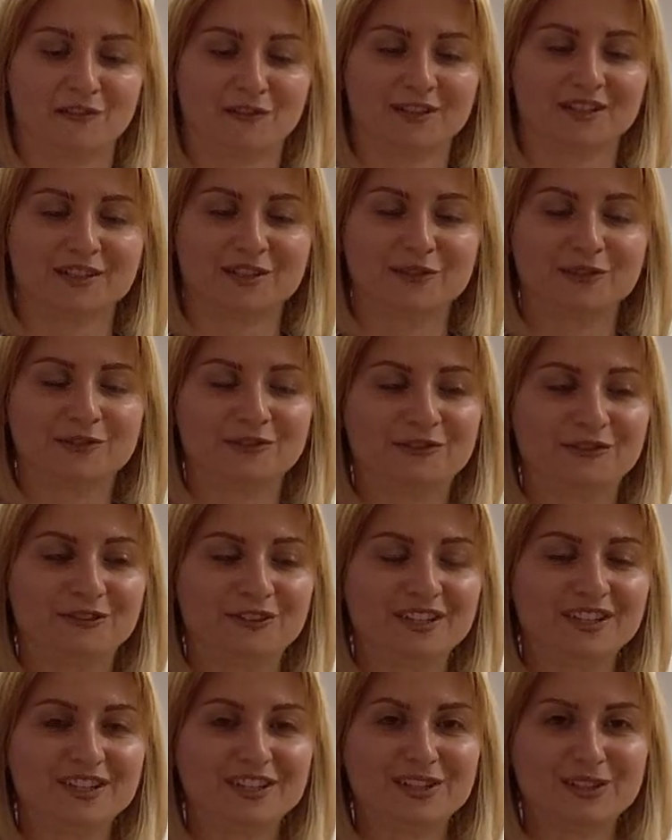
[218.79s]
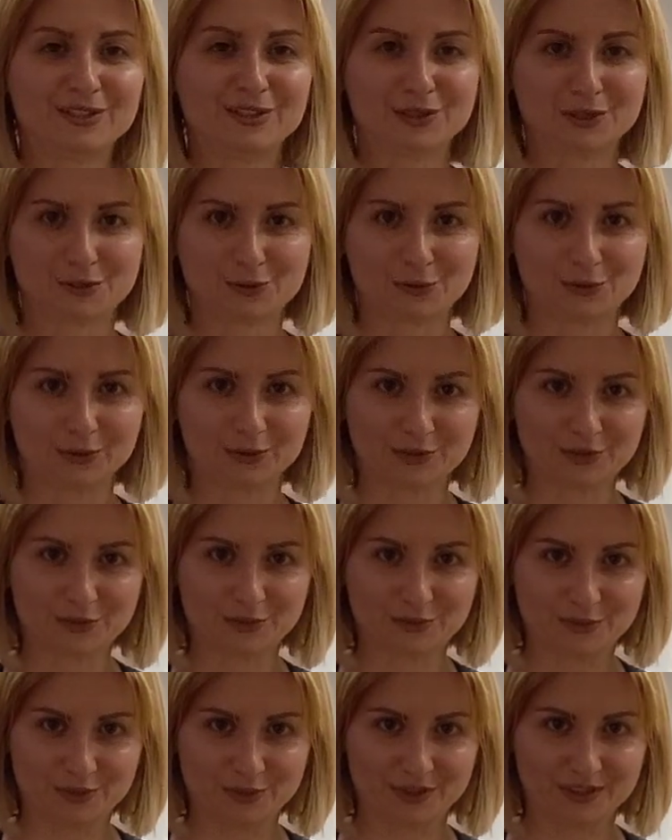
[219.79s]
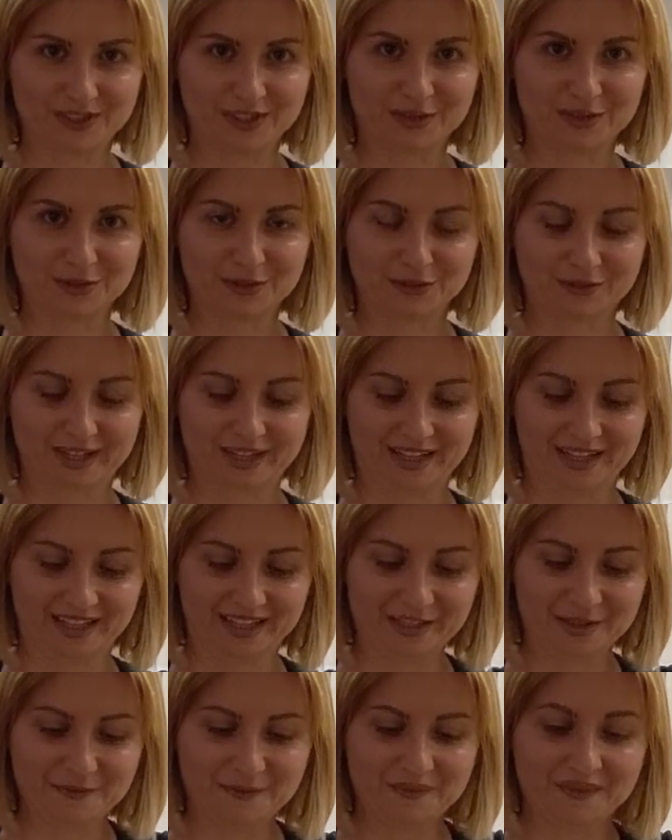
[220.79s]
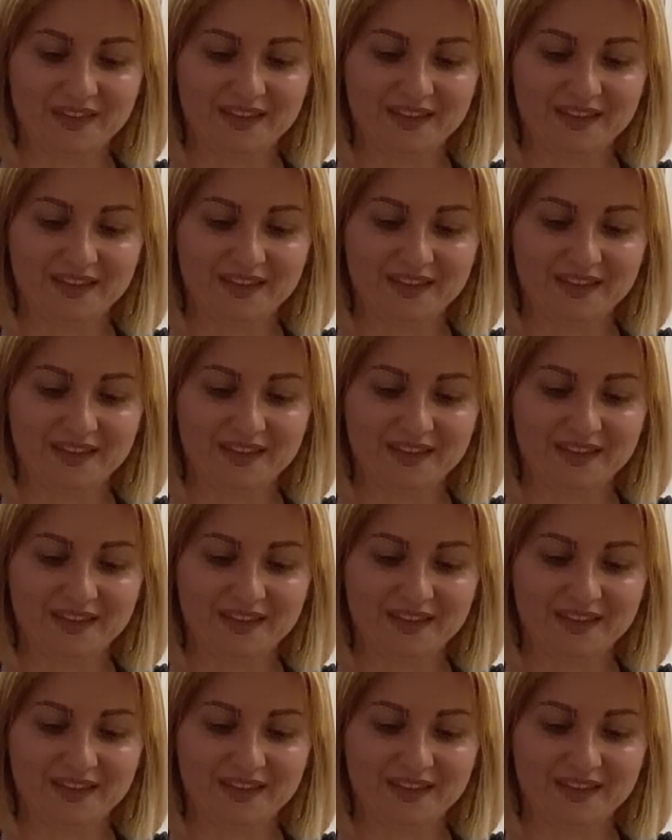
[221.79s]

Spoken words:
You're gonna feel the shoulders burning already.